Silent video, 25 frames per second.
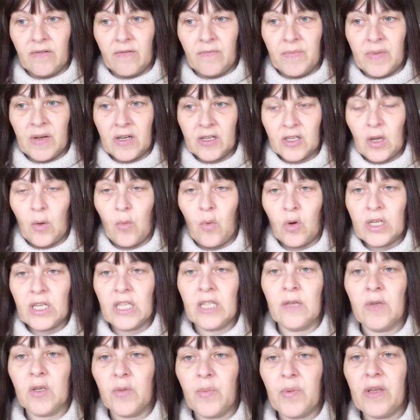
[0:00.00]
because I wanted
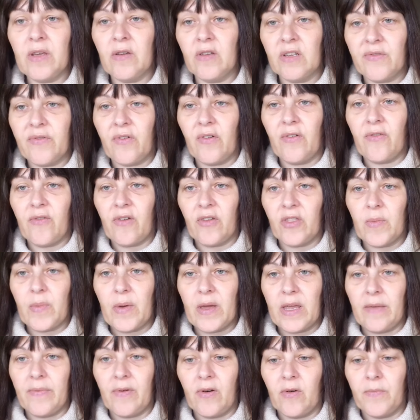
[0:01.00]
them to be useful for other
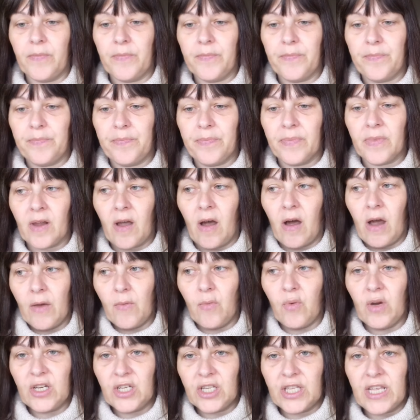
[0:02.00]
people. I
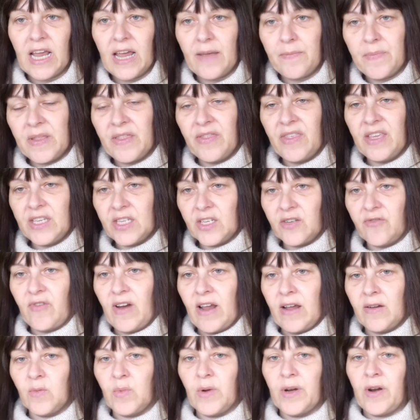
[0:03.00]
wish there had been this
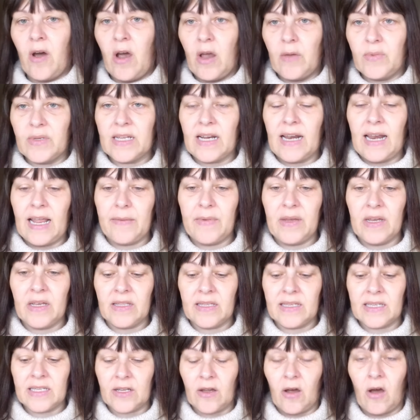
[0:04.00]
around when I was claiming at
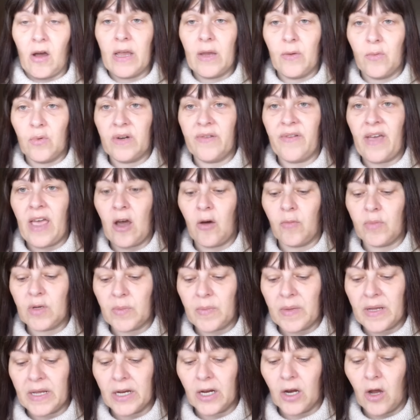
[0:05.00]
the start. It would have helped
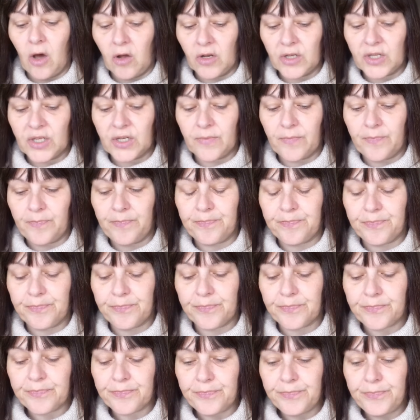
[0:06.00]
me a lot.
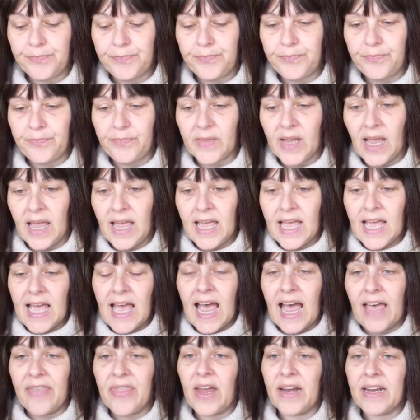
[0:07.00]

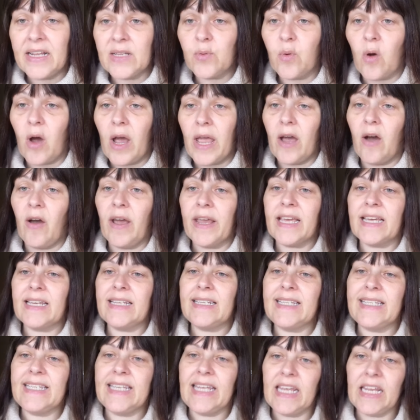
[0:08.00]
And that is why I
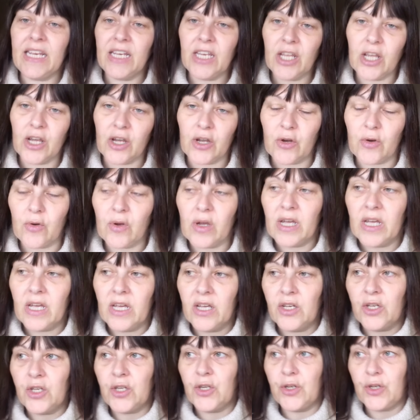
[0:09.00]
continue
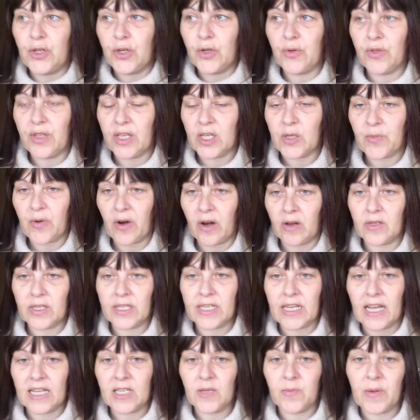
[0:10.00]
to do this
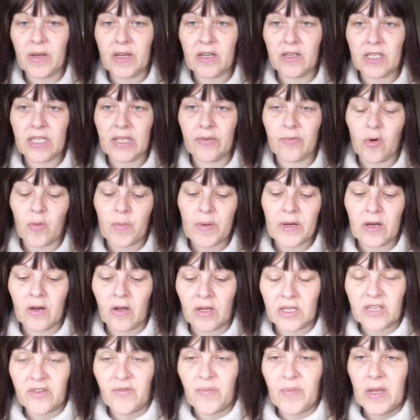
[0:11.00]
process, because there will be
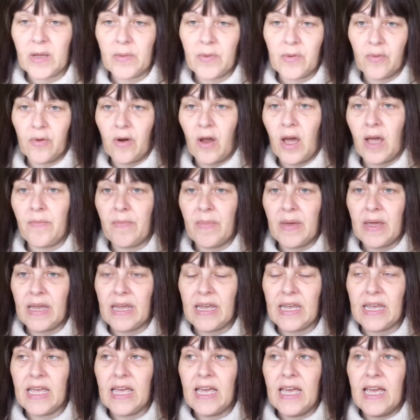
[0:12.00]
lots of people like
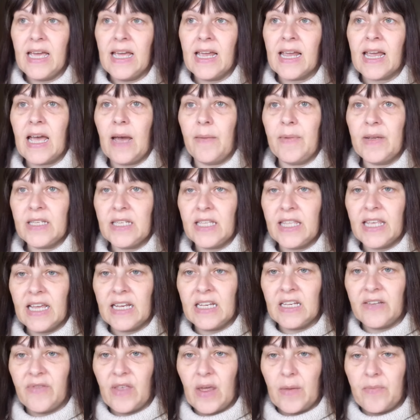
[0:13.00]
me coming to the
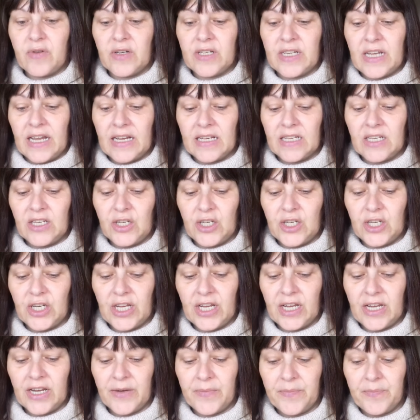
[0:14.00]
end of their protected
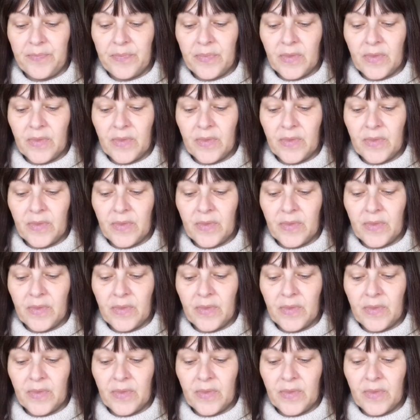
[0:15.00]
year